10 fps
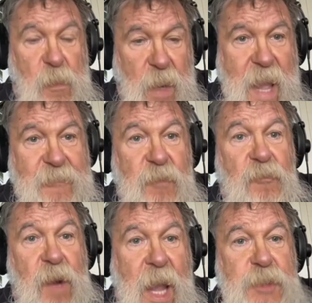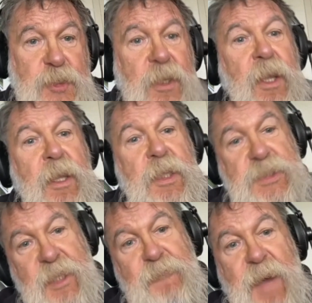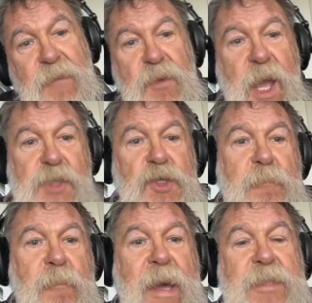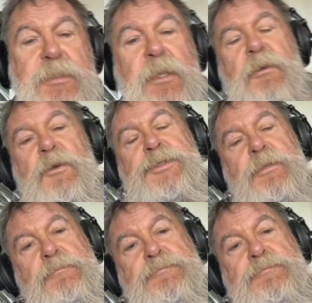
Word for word: have a reaction and see if my reaction matched theirs.